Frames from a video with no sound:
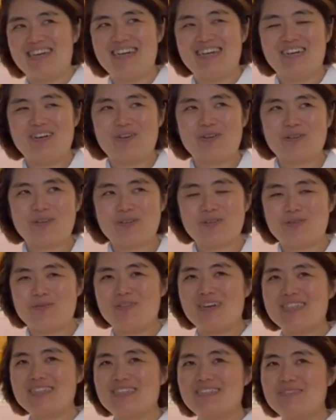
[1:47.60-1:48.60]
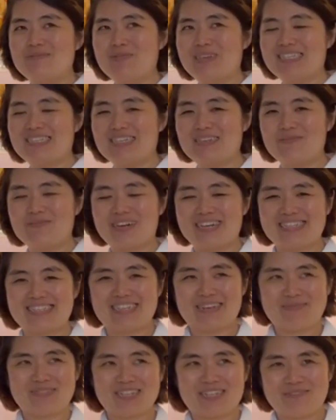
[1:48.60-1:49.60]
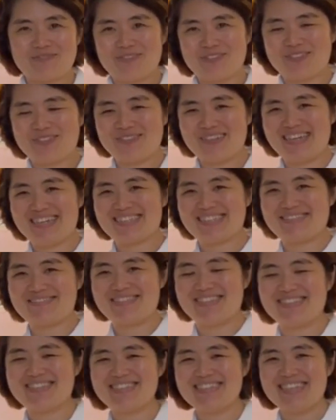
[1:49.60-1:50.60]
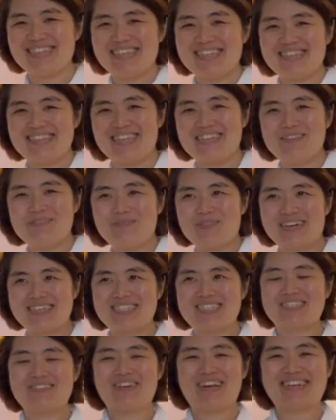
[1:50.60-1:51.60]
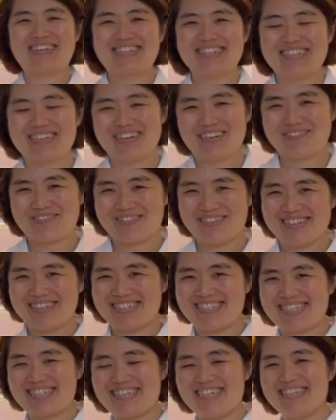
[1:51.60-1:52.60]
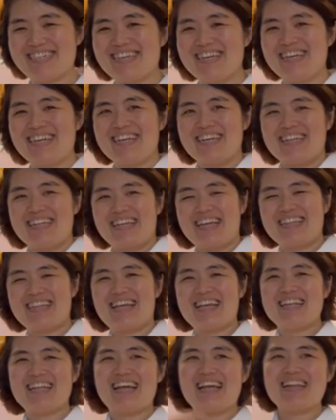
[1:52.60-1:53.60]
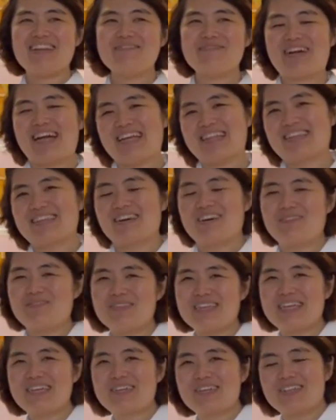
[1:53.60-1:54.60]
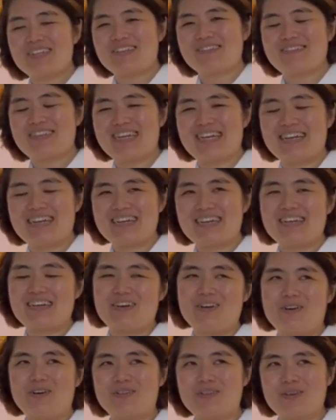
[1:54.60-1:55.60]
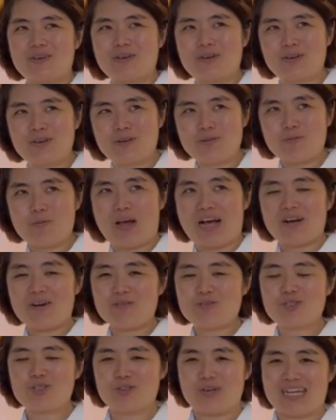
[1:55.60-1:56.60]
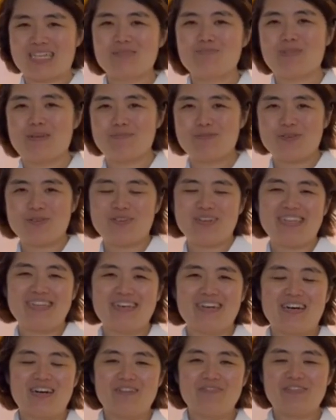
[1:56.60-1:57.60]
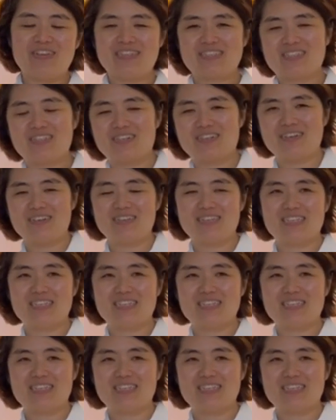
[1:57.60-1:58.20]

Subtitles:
or you don't want to be seen wearing the same shirt for 2 days in a row, then you wear a sweater over your shirt. And anyway, the only good-looking or the well-dressed people in the office are the